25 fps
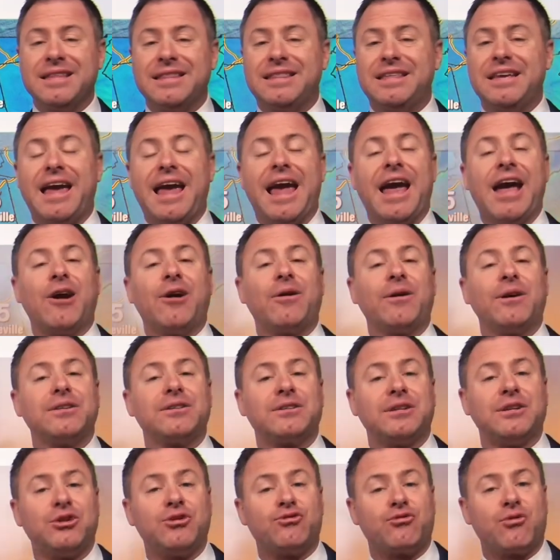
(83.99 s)
The air
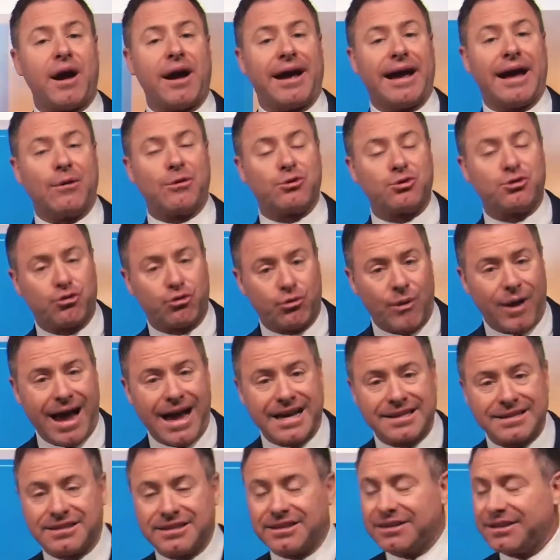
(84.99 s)
is going to dry out
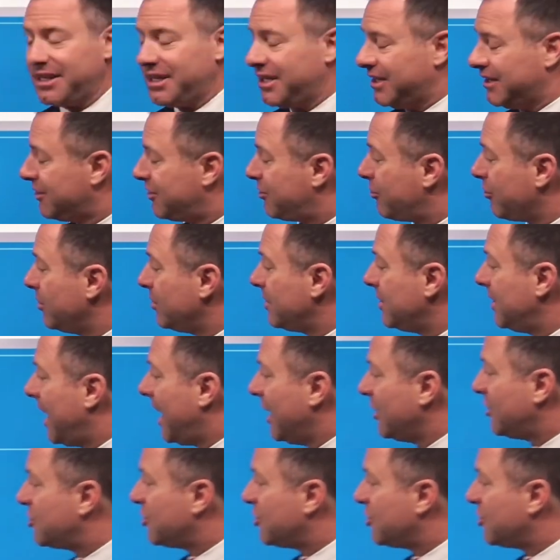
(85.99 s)
drastically through the day